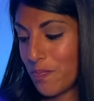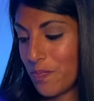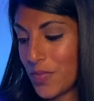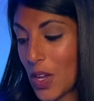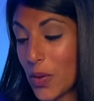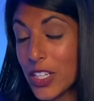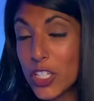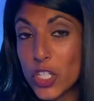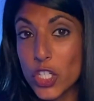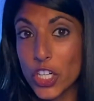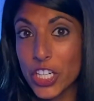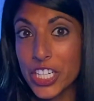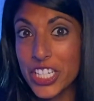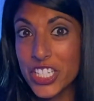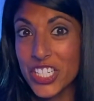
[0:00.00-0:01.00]
I went to
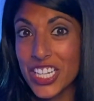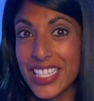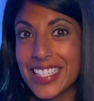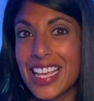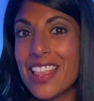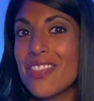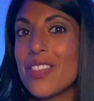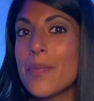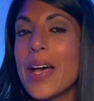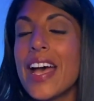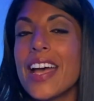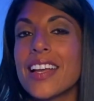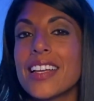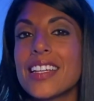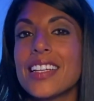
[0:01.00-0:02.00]
church, I sat in the
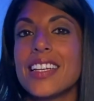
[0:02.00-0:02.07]
back.